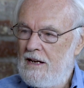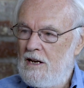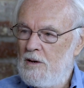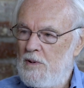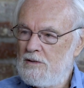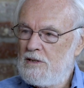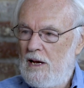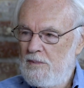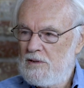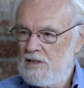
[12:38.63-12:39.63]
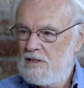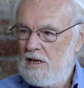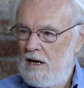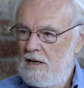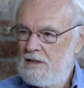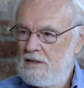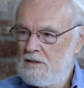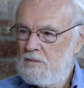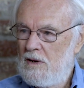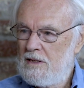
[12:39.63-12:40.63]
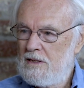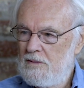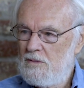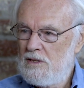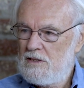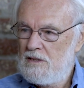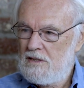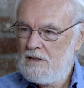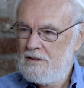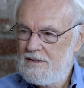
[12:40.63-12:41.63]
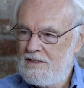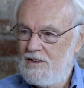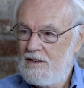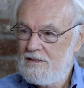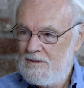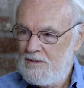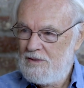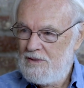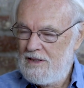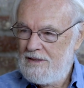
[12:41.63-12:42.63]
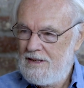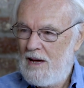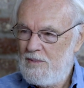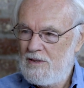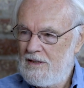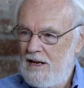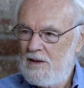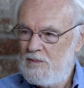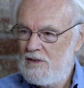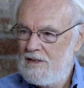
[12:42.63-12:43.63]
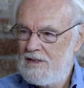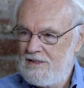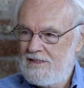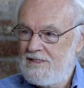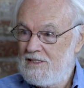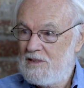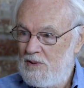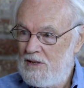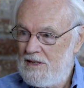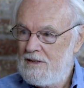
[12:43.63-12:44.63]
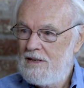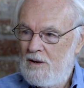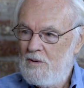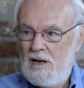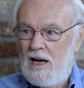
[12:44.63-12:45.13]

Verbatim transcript: a post-capitalist society is one in which the struggle between capital and labor has disappeared, well,